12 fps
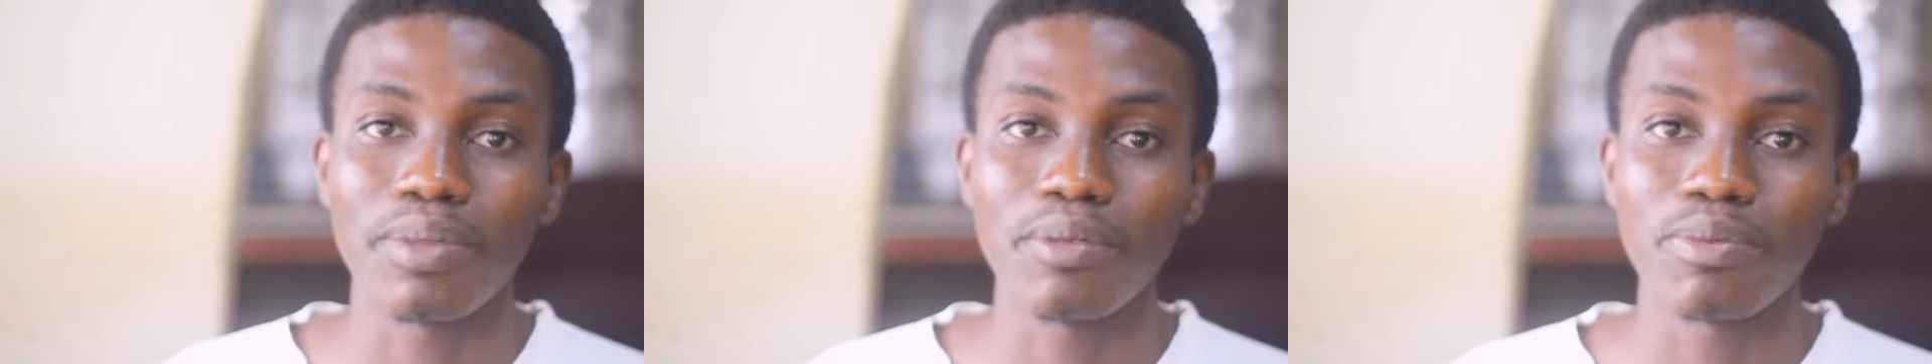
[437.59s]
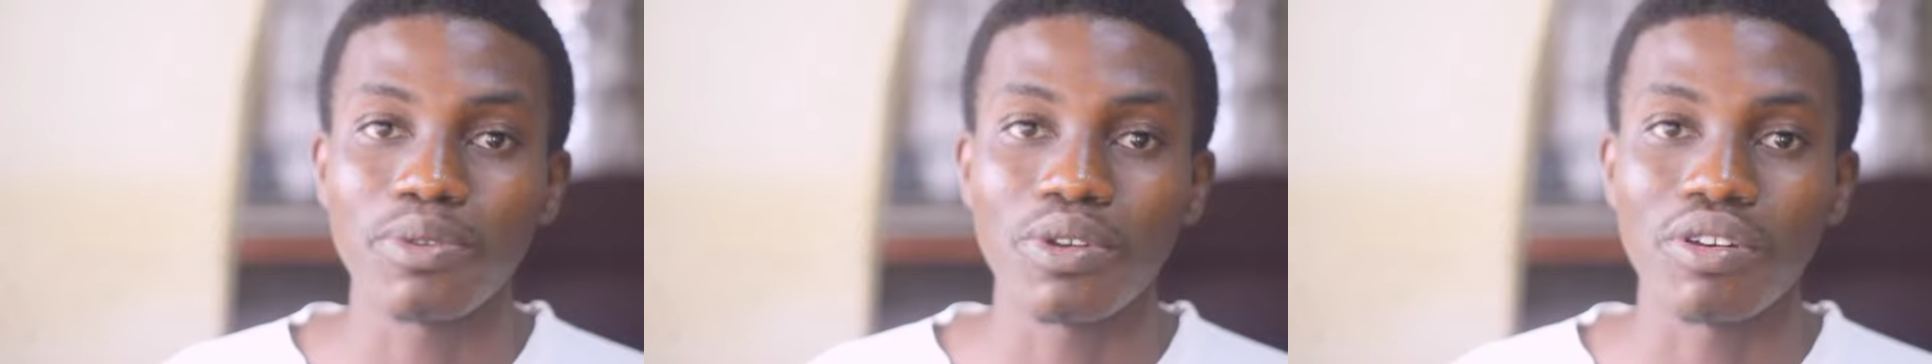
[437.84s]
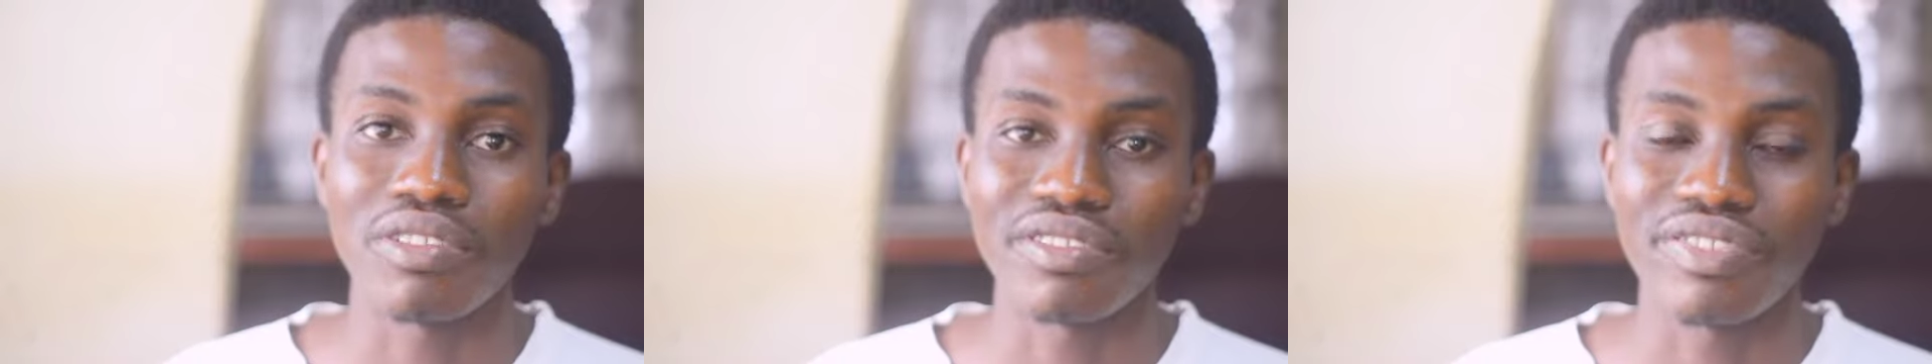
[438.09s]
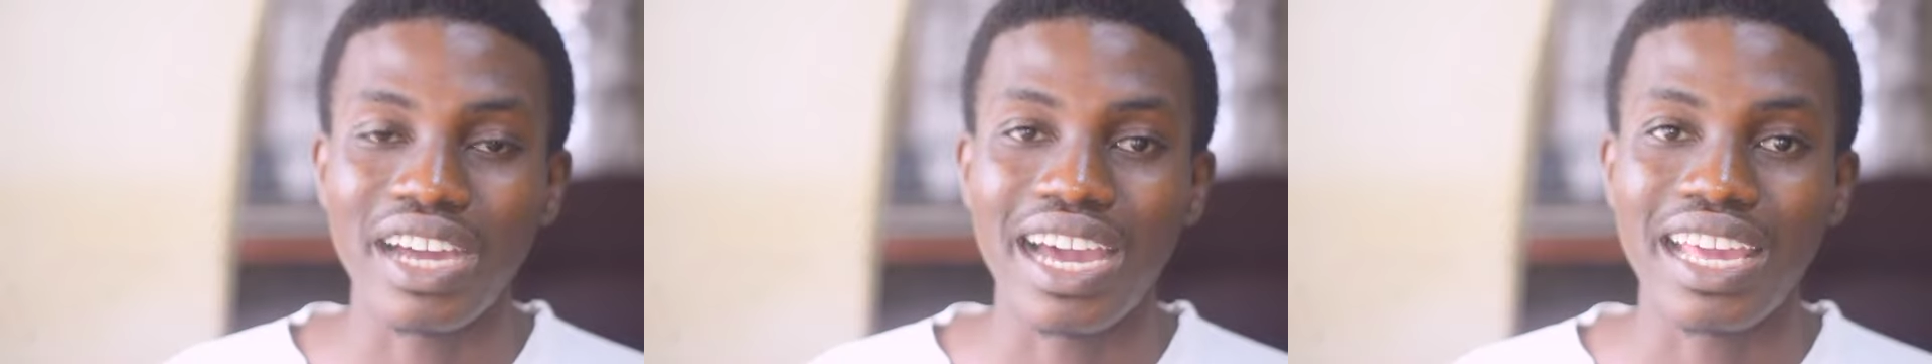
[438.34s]
people
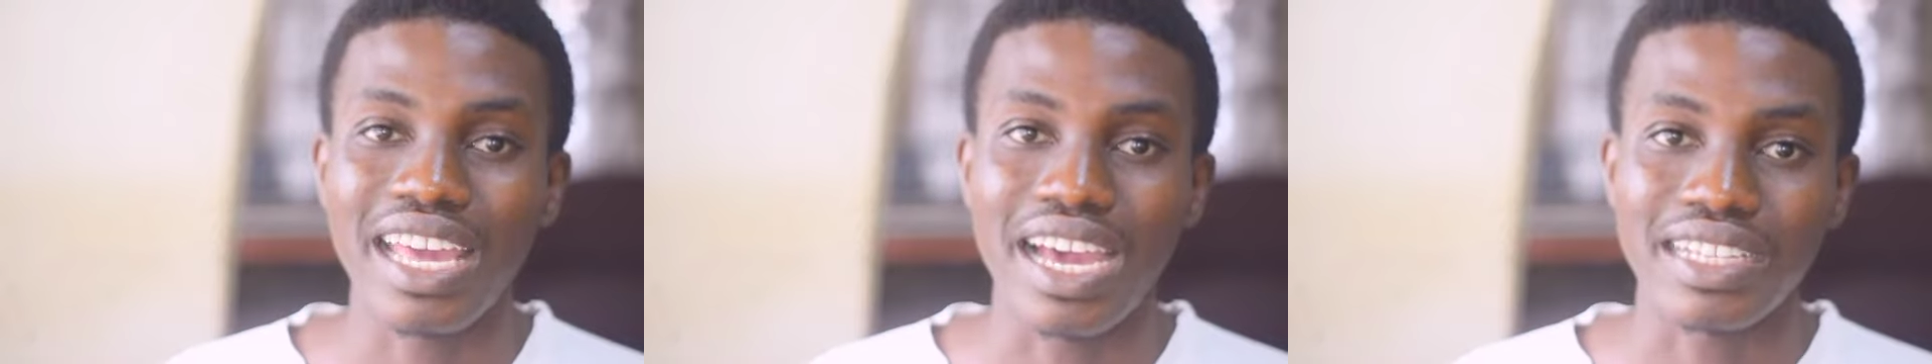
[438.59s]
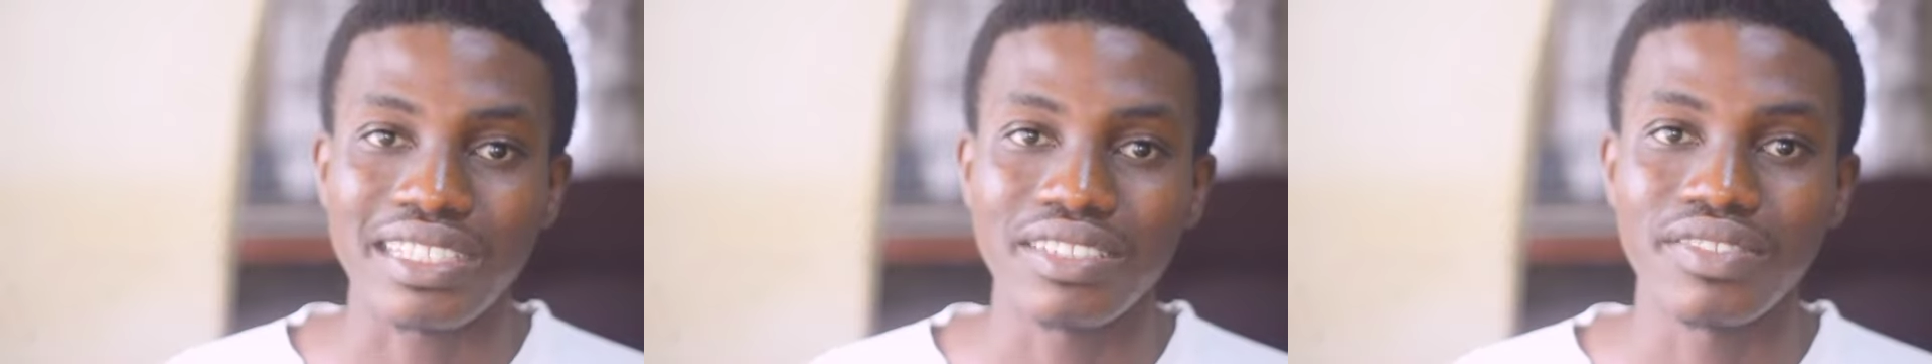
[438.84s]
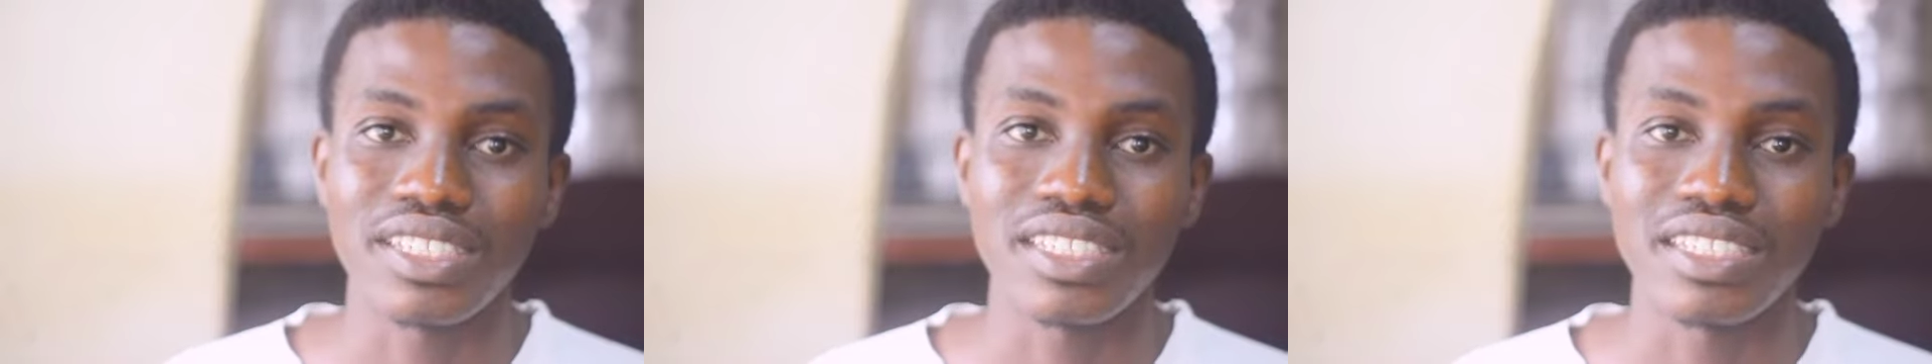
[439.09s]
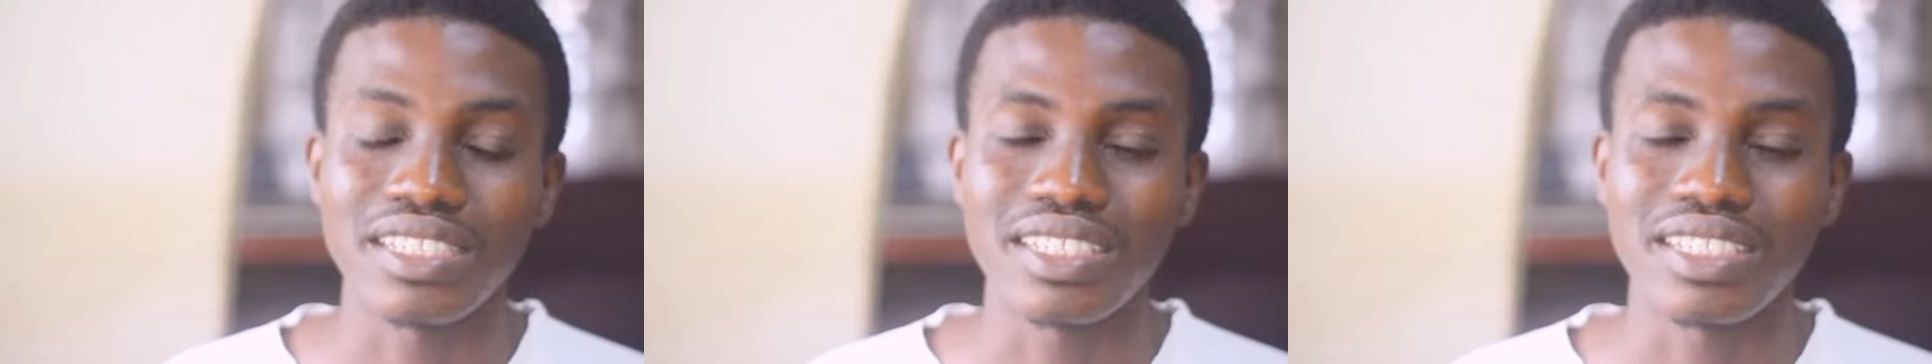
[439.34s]
of high activity.